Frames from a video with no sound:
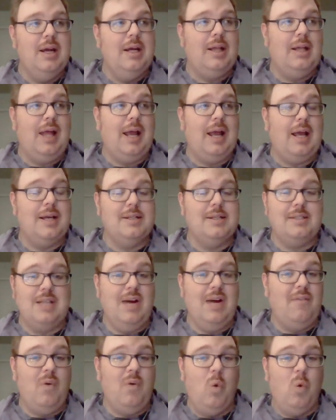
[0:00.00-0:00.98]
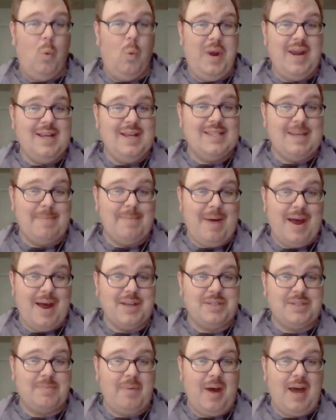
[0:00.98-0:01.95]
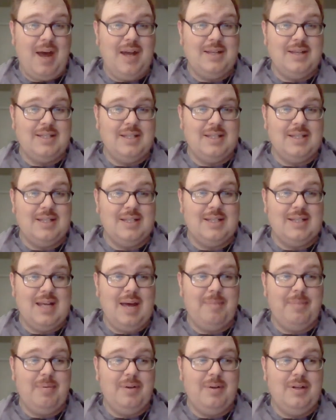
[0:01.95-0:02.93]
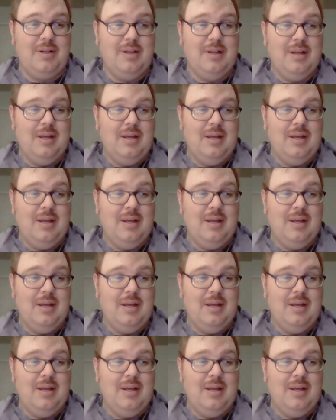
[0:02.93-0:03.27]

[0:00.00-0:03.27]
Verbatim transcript: like several weeks had passed by since this happened.